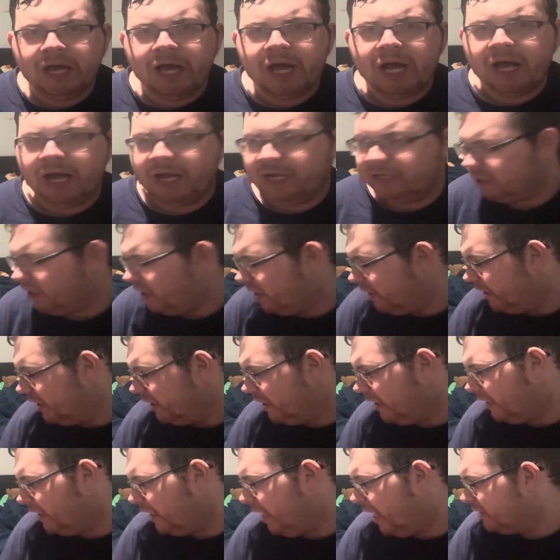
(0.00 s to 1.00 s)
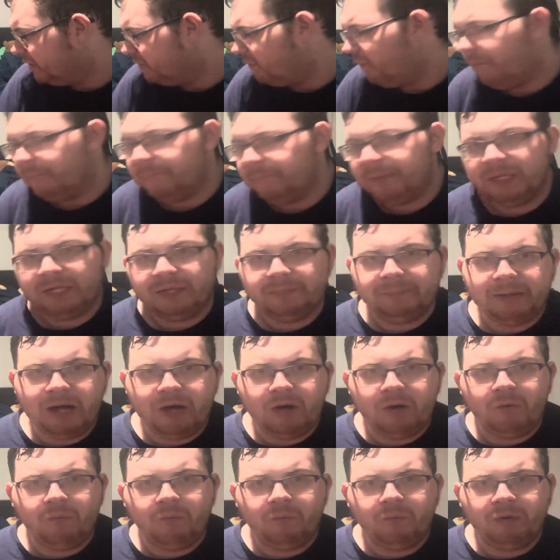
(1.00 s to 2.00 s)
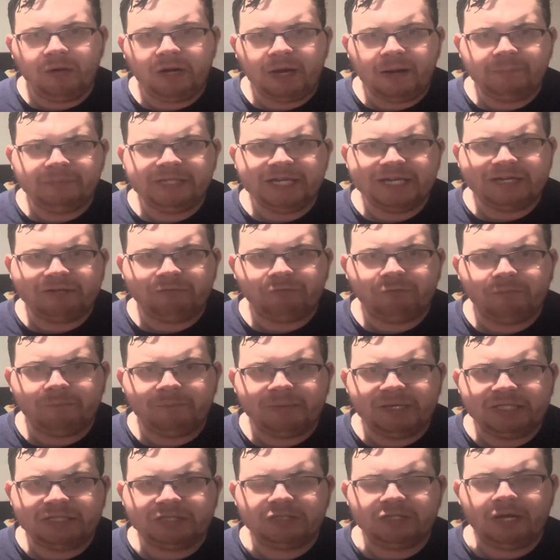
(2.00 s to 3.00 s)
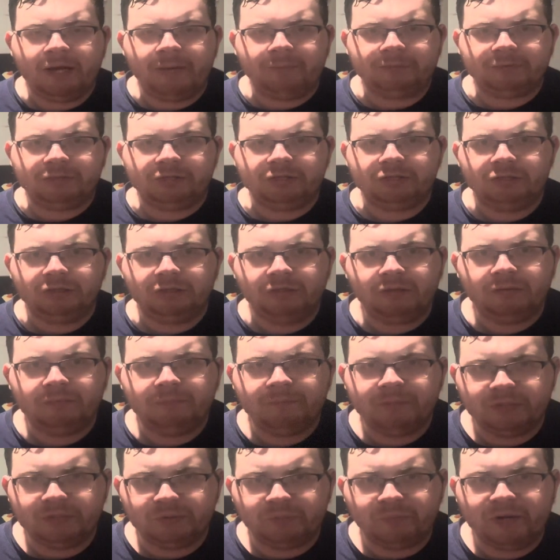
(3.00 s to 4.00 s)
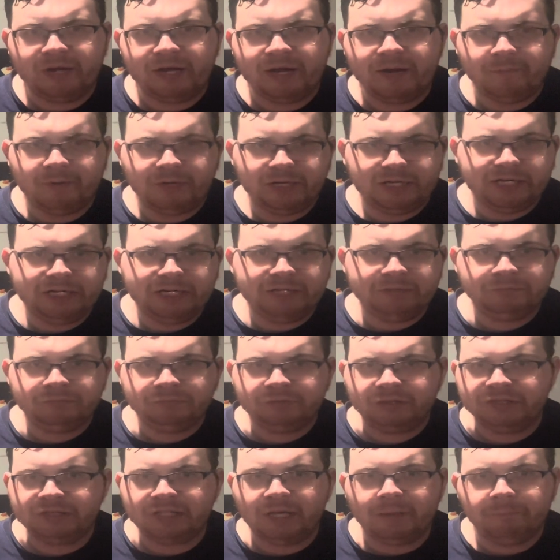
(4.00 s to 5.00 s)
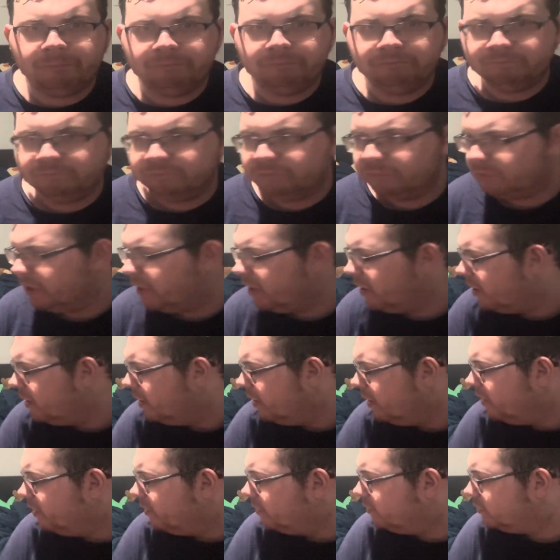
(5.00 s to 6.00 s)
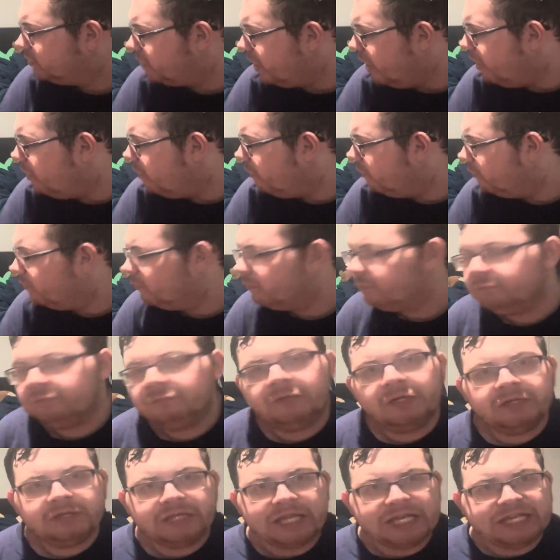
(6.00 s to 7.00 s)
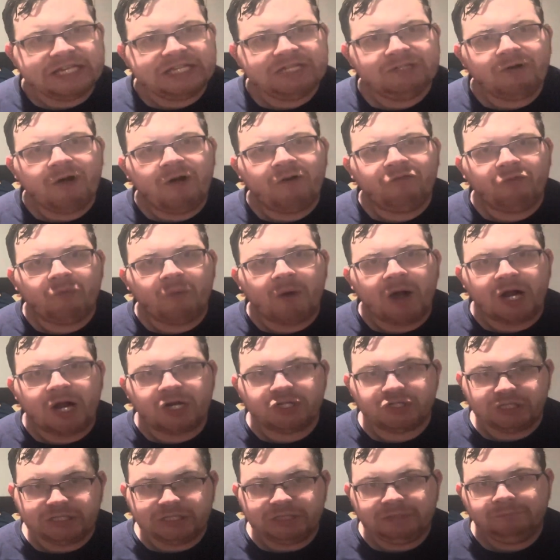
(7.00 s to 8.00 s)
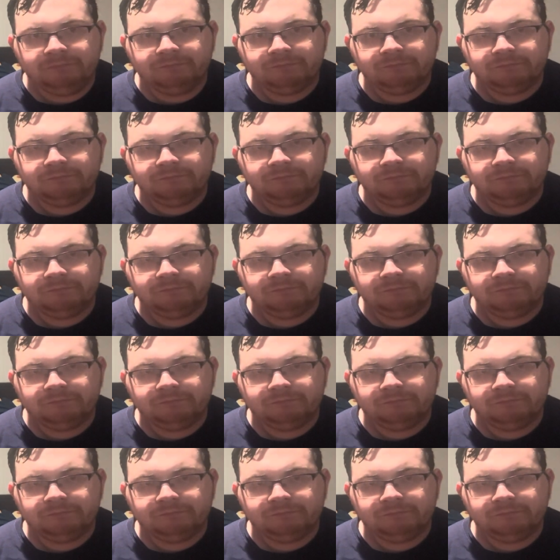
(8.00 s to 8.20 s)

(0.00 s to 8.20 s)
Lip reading: and telling you guys a little bit about what I'm taking with me up to Midway on Monday to sub. So, thank you all for watching.